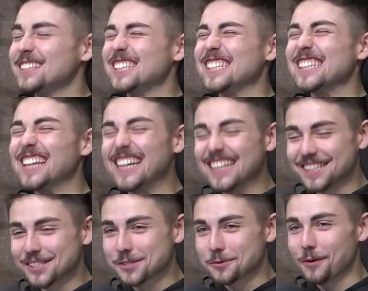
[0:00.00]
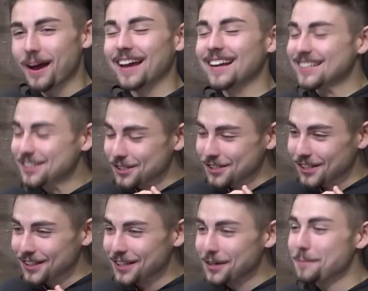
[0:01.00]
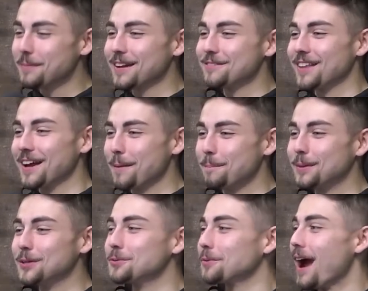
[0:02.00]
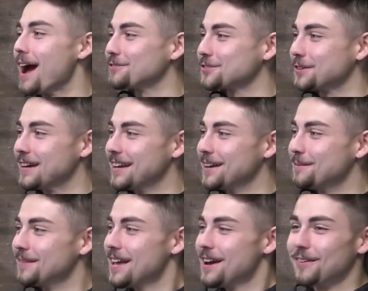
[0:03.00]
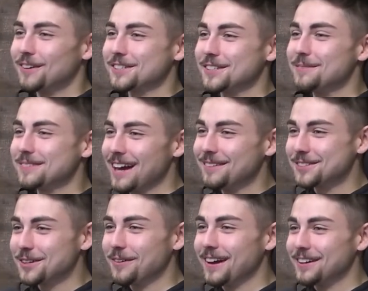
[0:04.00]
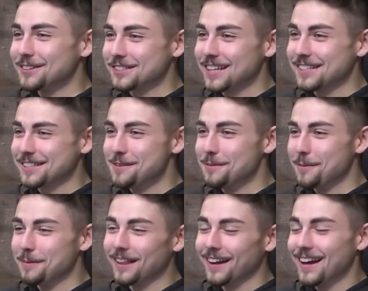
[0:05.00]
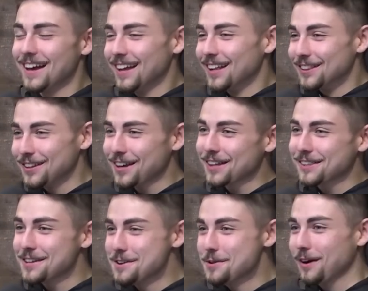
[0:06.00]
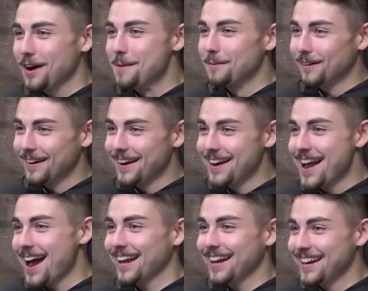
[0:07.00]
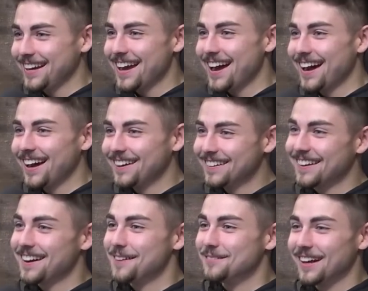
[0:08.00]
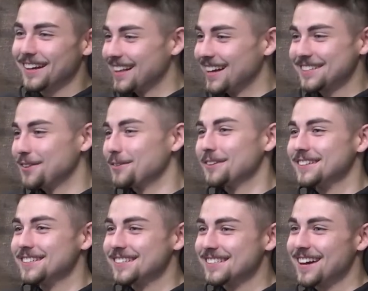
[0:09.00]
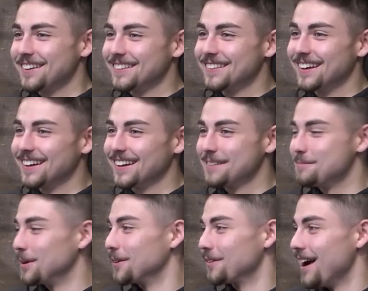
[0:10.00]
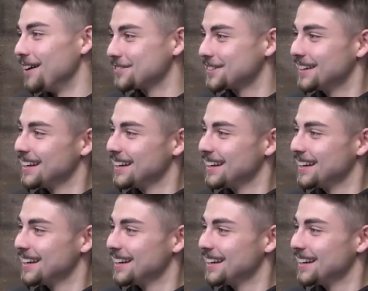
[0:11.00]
slightest twang, just a little bit of like Bill Raftery in him, where sometimes the way he'll say something, he'll be like, look at the newcomer knocking it down. And I'm like, that totally just sounded like Bill Raftery.